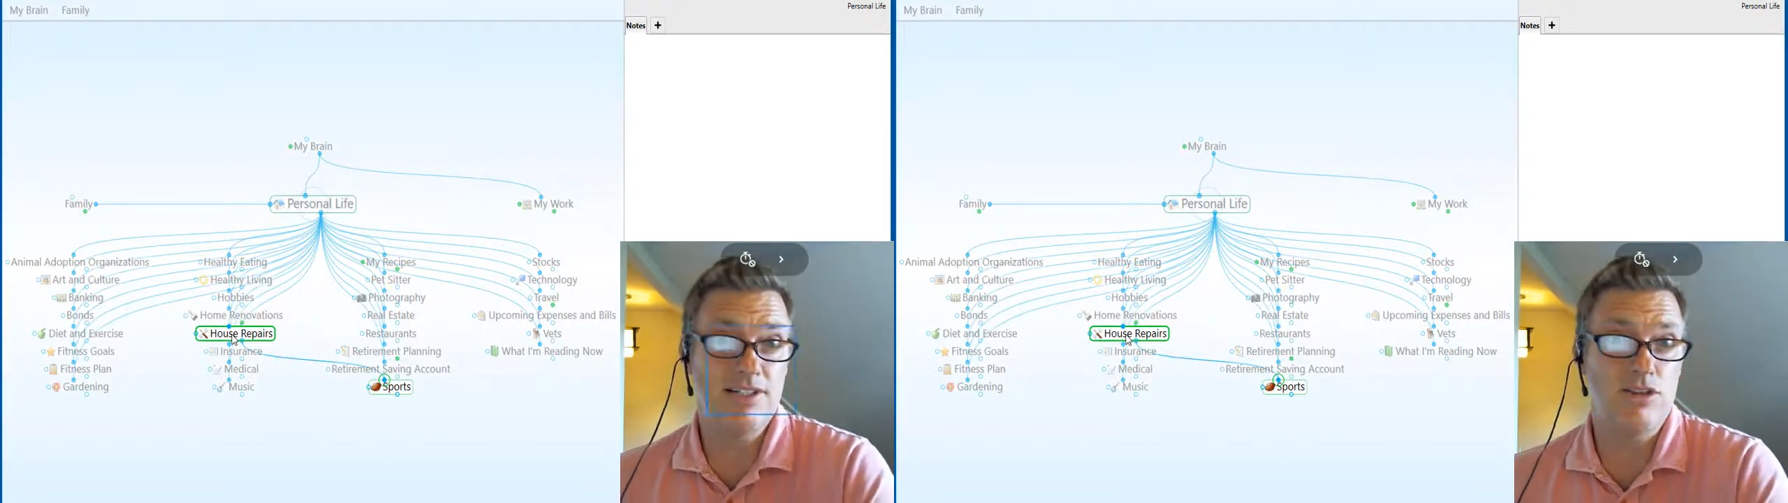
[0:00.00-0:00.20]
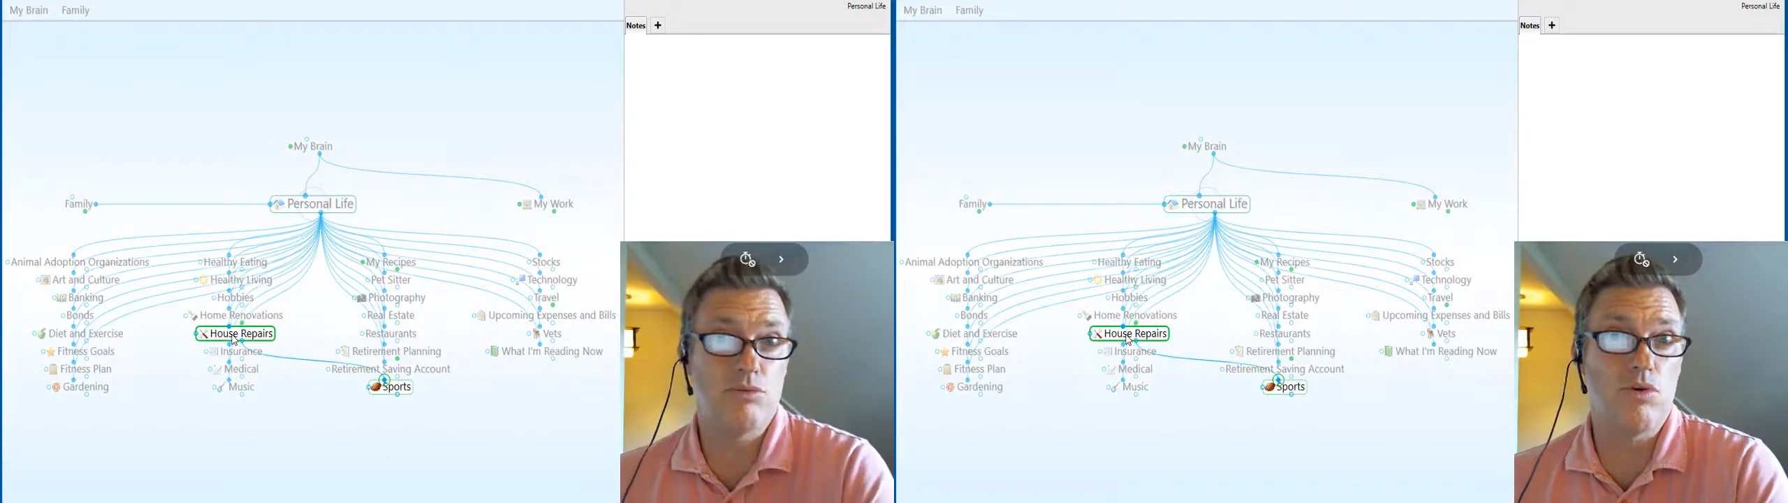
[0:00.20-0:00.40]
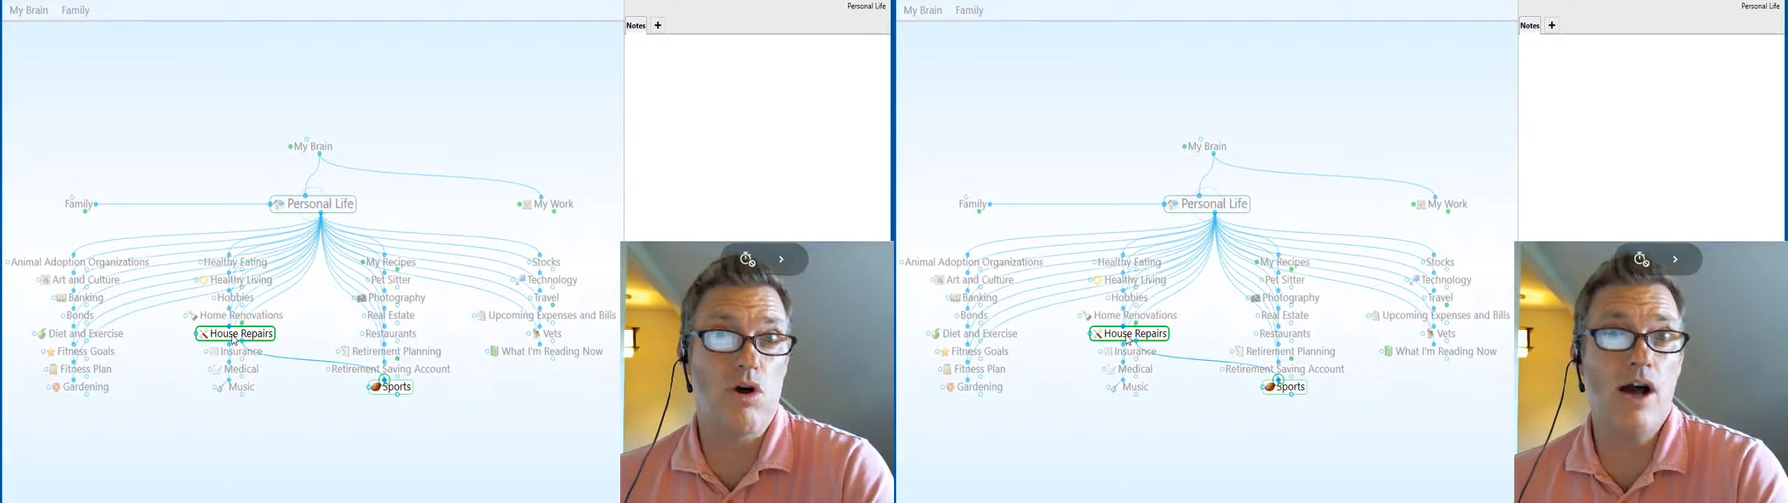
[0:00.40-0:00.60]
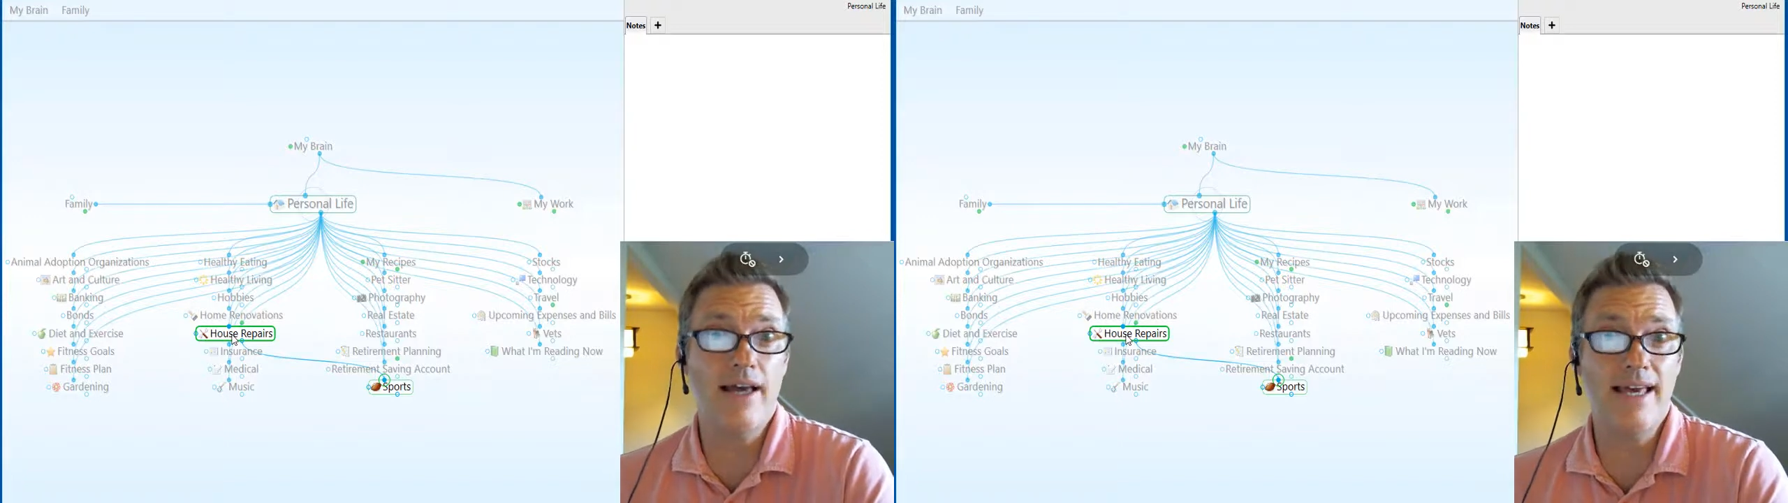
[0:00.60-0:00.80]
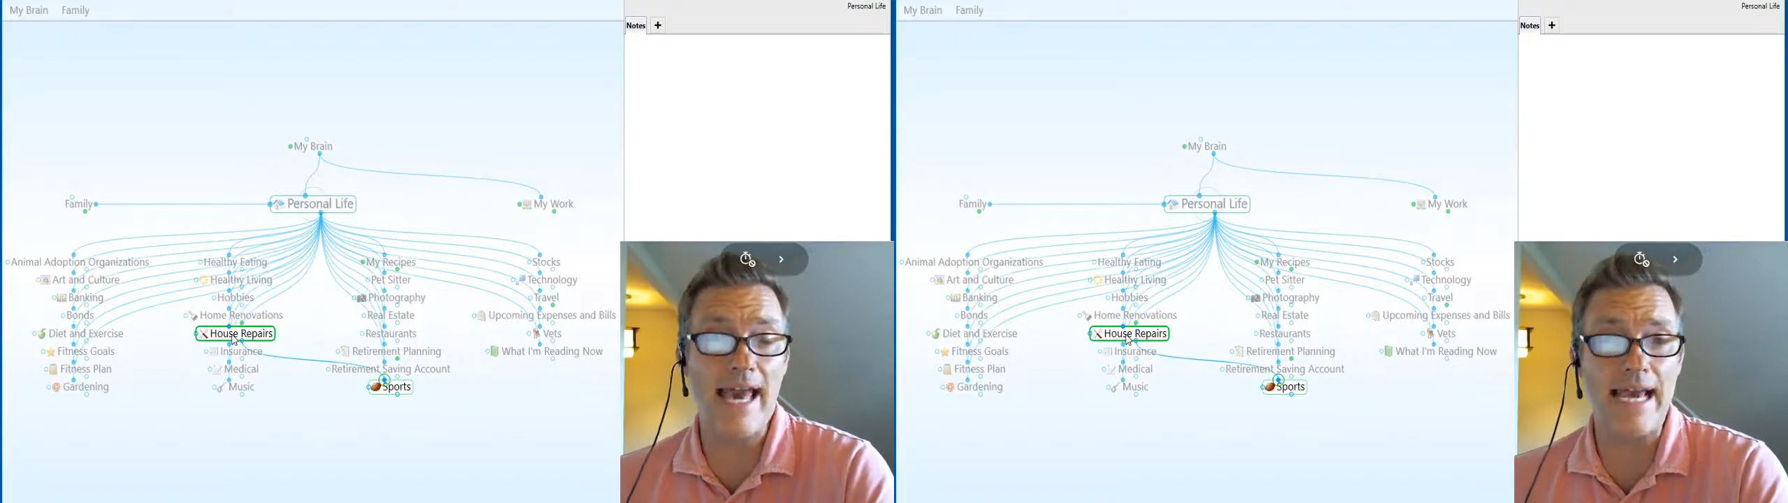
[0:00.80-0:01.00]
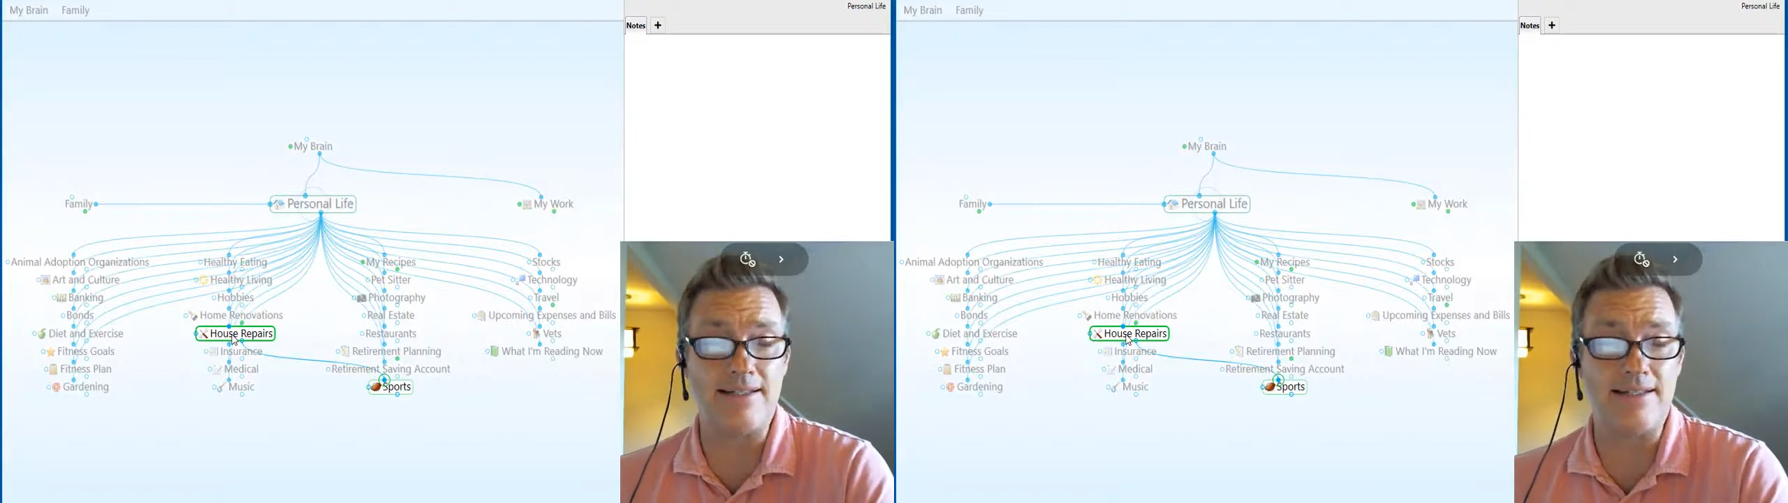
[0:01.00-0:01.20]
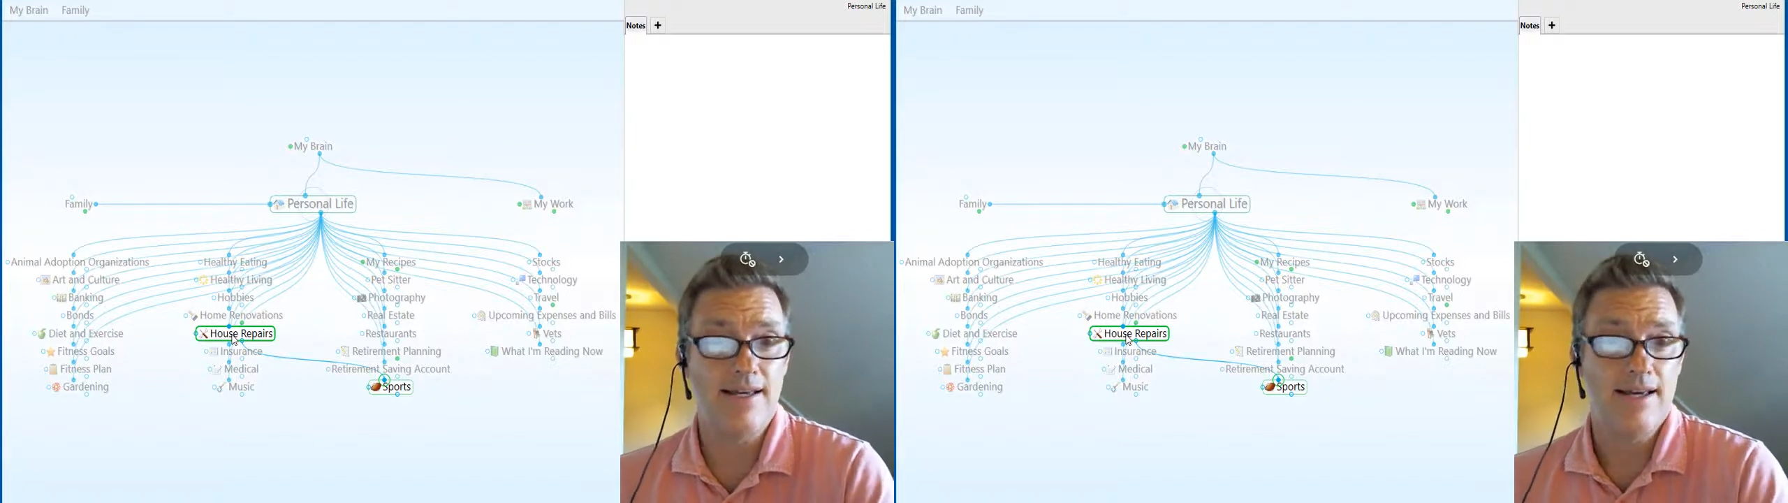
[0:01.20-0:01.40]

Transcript: on the wrong gate.